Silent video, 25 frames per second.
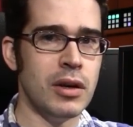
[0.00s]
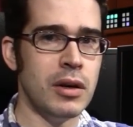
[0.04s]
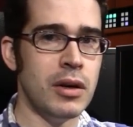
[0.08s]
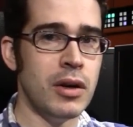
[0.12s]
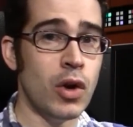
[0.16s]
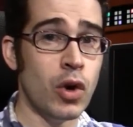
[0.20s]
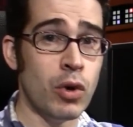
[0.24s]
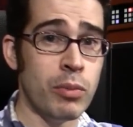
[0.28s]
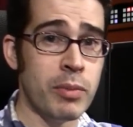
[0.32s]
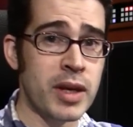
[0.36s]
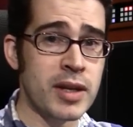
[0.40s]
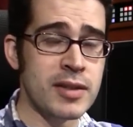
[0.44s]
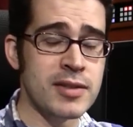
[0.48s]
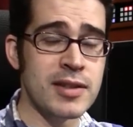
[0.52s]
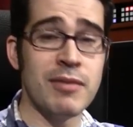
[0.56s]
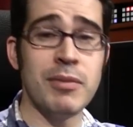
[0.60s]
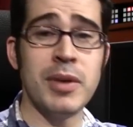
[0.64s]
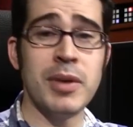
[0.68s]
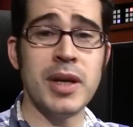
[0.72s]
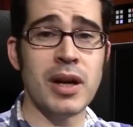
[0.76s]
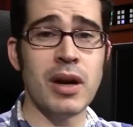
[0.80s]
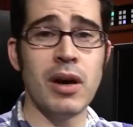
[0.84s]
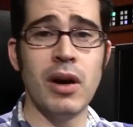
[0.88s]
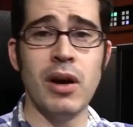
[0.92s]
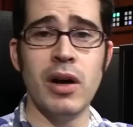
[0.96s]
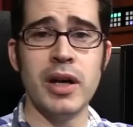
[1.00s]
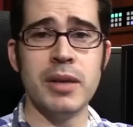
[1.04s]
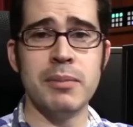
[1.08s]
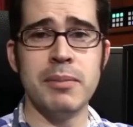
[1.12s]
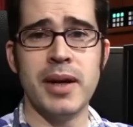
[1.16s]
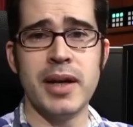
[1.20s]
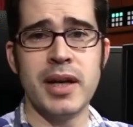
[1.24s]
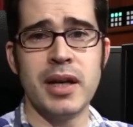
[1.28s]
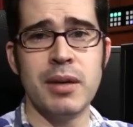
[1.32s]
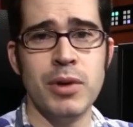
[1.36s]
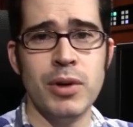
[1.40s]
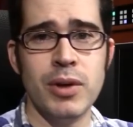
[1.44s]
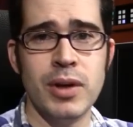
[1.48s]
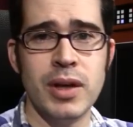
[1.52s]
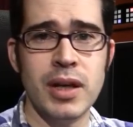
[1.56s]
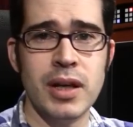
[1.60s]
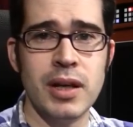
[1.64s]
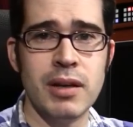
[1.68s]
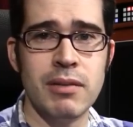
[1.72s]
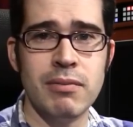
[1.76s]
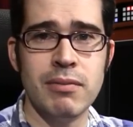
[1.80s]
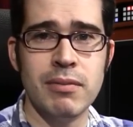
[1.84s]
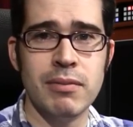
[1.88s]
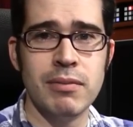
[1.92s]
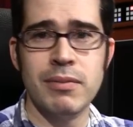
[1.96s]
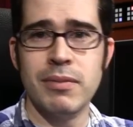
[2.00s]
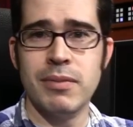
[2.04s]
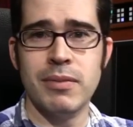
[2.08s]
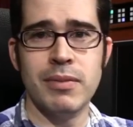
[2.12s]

Gnomies. I've been calling my community,